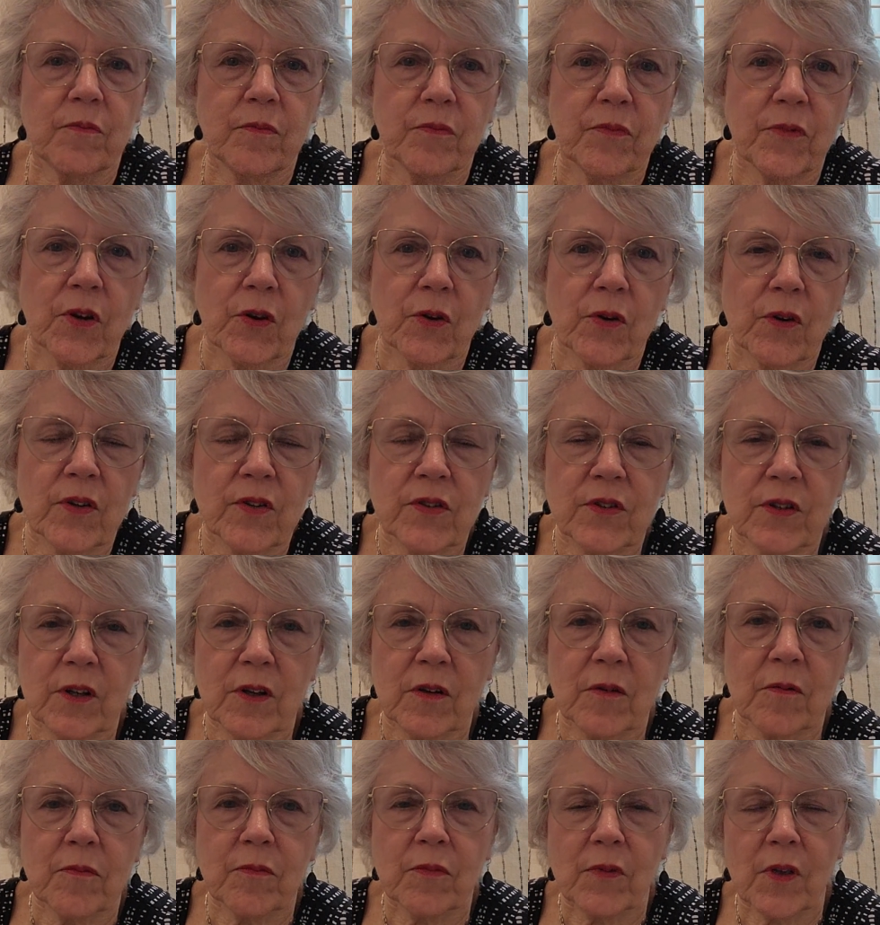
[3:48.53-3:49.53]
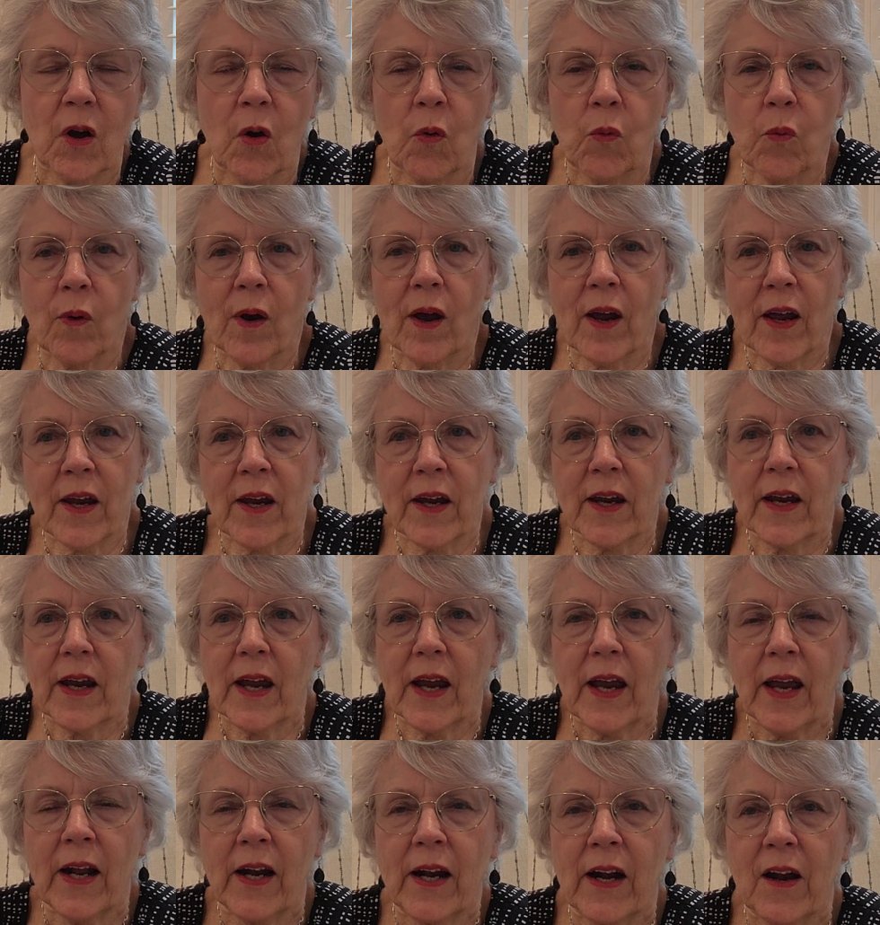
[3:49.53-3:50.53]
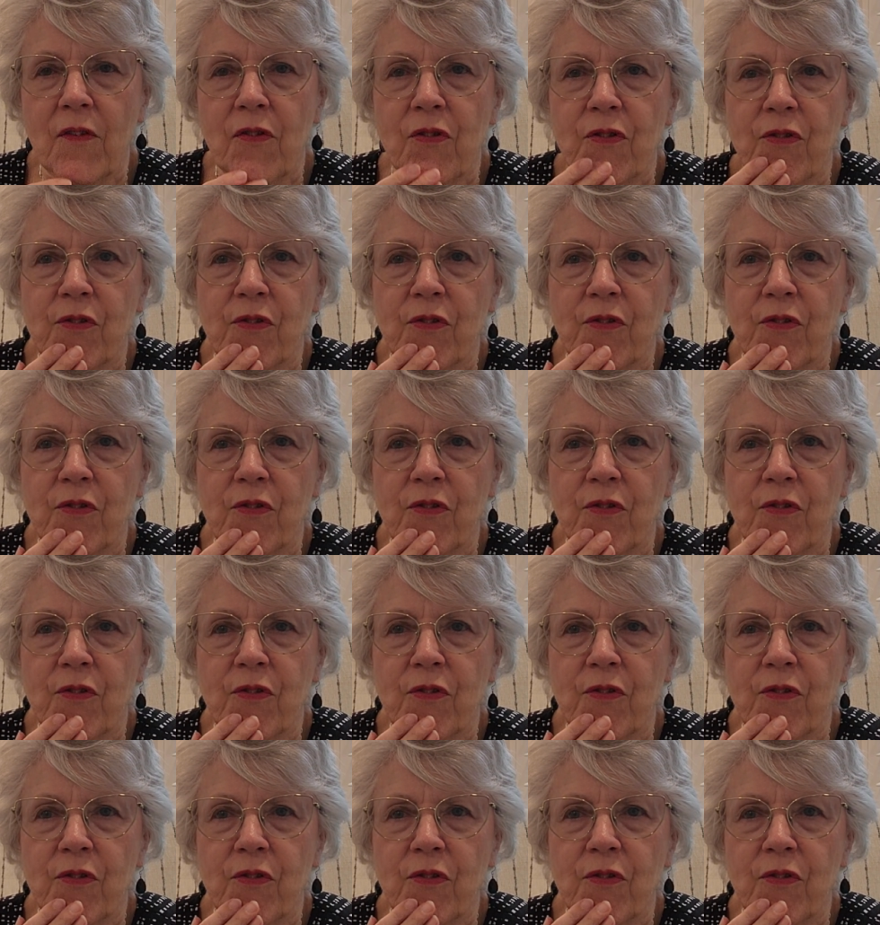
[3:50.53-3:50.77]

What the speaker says: There is a way, and